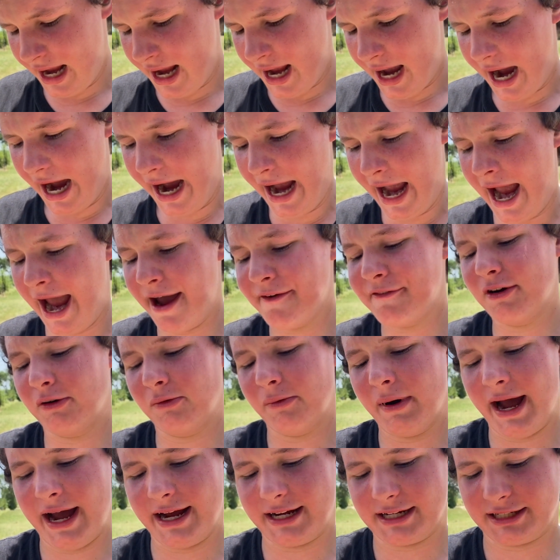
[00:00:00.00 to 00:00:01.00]
I haven't
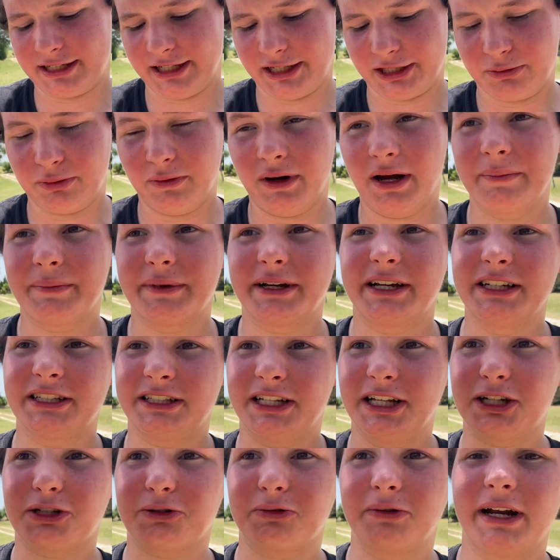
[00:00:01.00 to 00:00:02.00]
waxed this one because
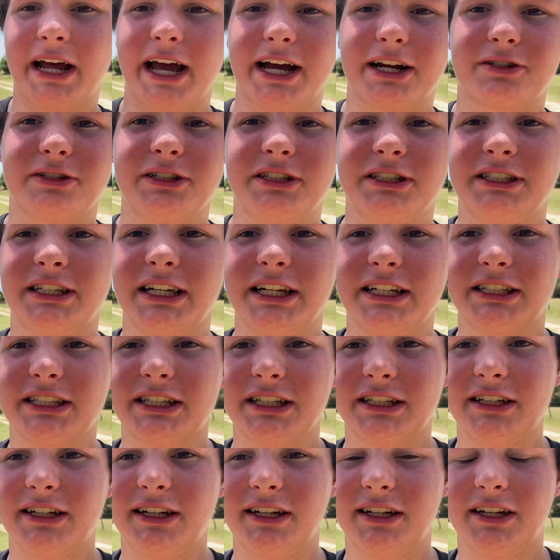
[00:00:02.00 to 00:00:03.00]
this one actually sits
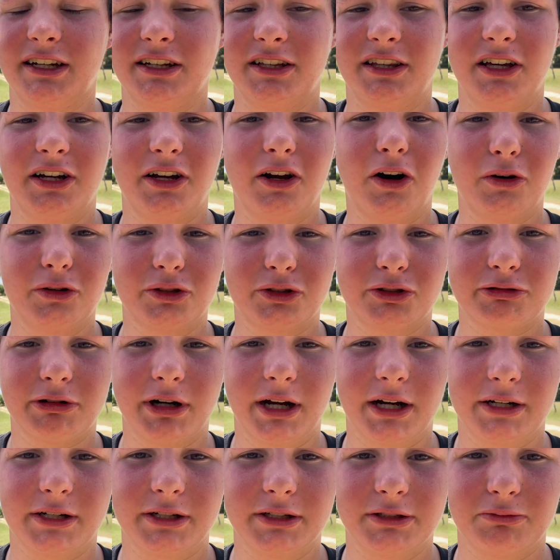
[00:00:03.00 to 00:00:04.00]
in the gold
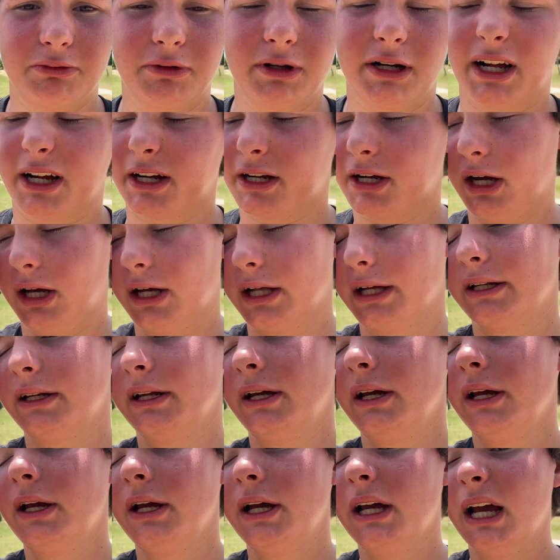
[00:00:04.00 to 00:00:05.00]
truck is what I call it.
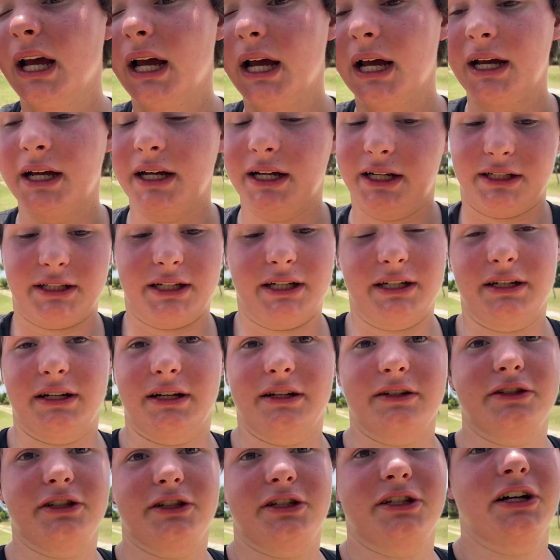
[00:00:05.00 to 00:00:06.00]
So
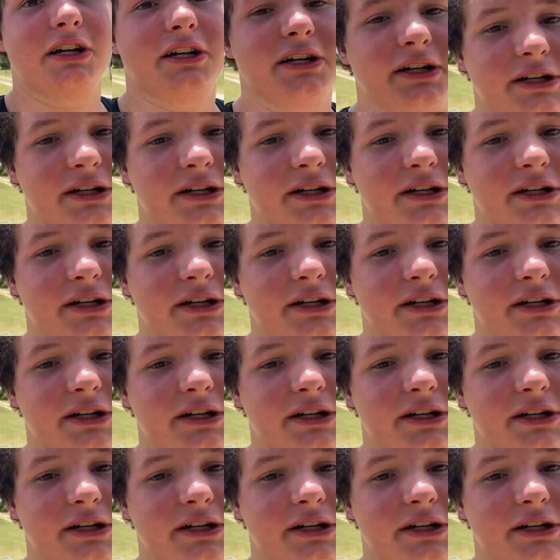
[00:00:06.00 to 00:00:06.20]
I'll just turn